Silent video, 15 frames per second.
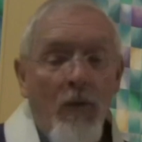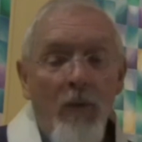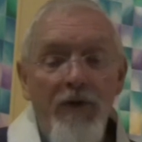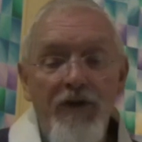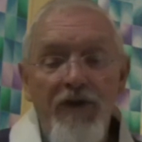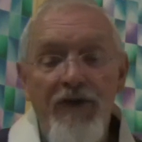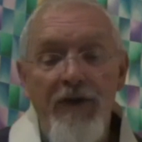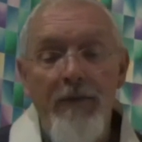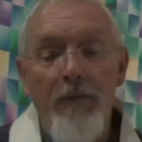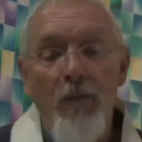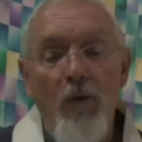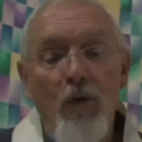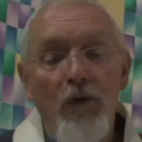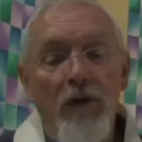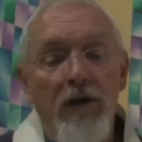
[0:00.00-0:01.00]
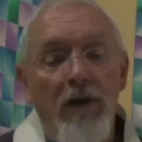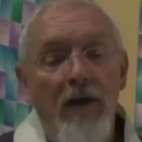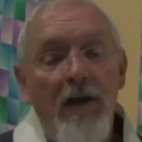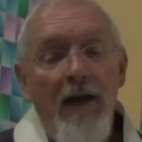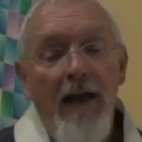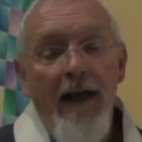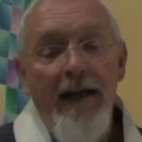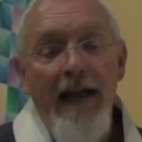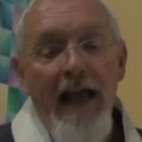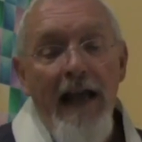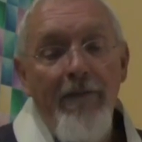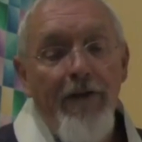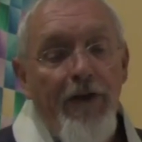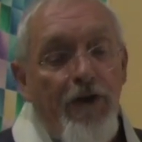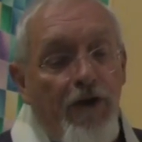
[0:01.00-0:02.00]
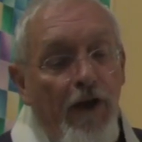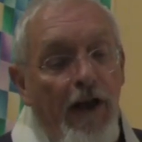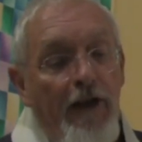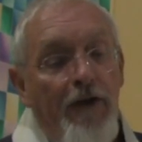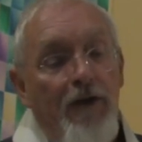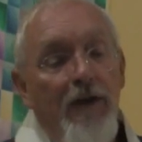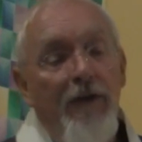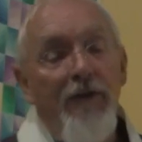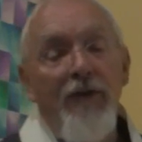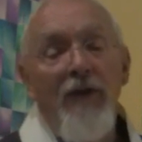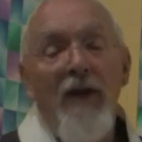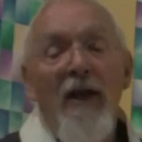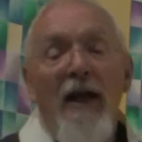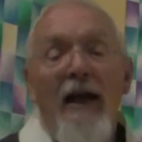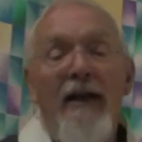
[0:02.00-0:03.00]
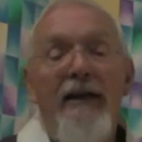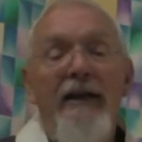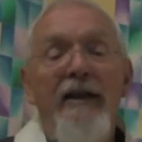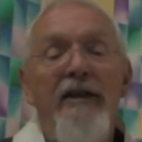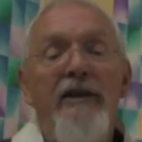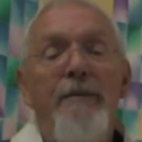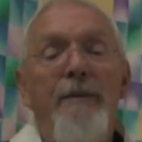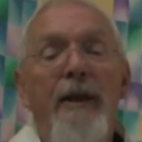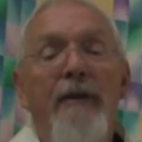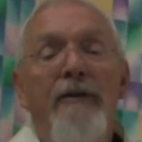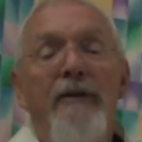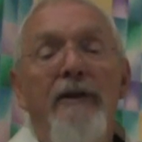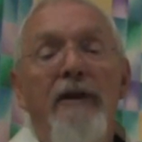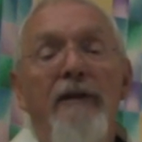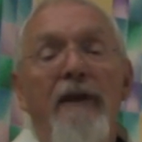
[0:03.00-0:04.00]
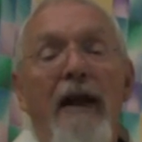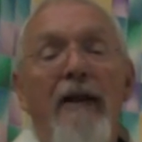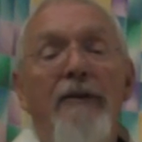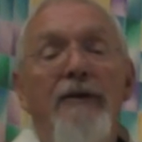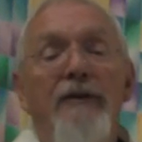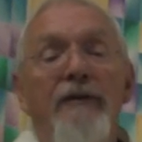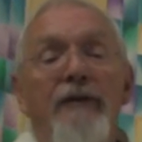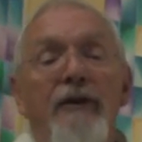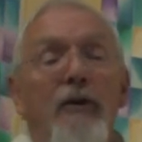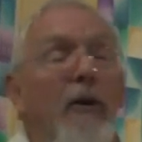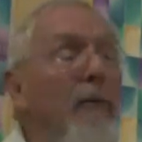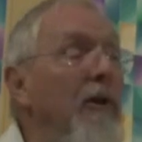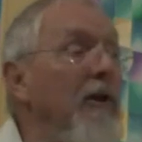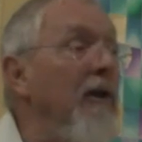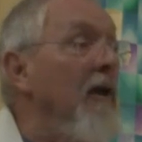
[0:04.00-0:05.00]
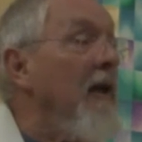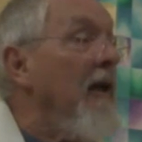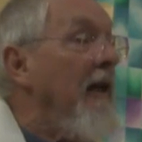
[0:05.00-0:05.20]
which is immortal and ever changeless and independent of outer phenomena.